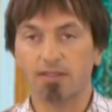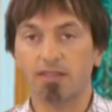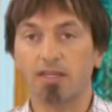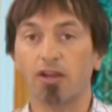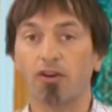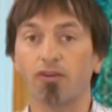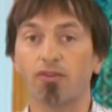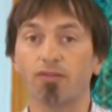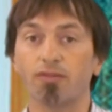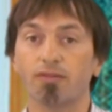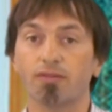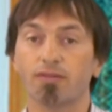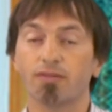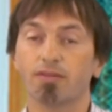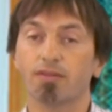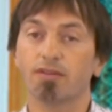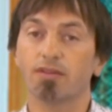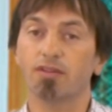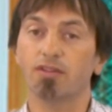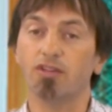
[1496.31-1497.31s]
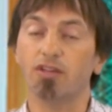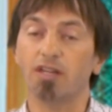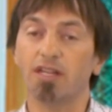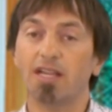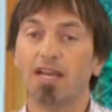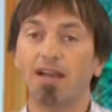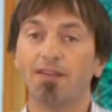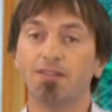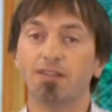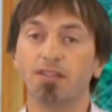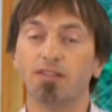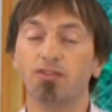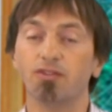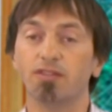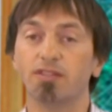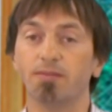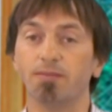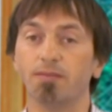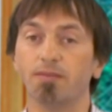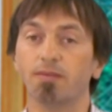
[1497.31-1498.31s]
Now, you're going to have to
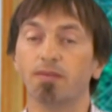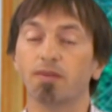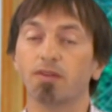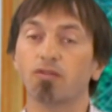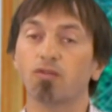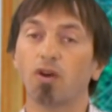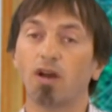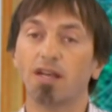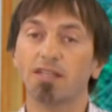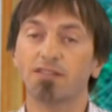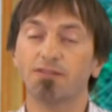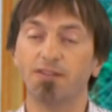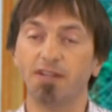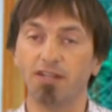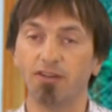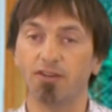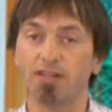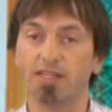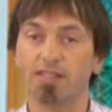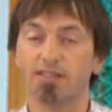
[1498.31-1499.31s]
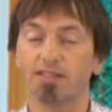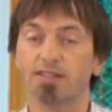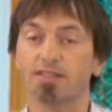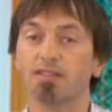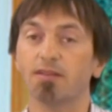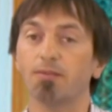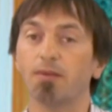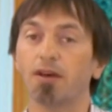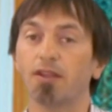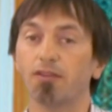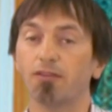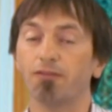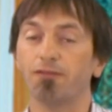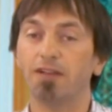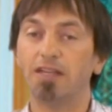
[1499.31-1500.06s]
do some cross fingerings and some other